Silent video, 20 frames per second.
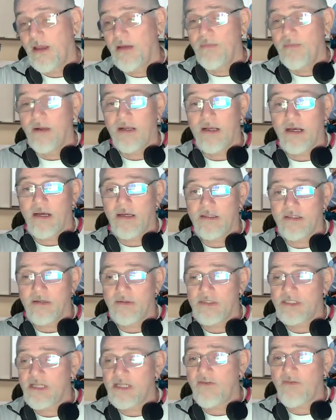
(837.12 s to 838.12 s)
Because on
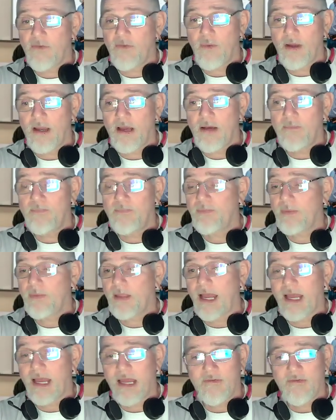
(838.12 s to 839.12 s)
Safer Web,
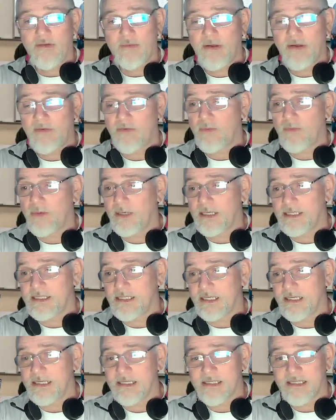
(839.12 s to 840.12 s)
I haven't never really
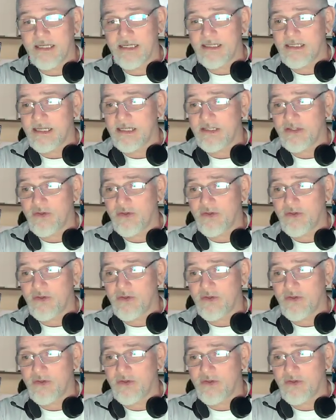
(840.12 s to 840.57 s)
seen the CSA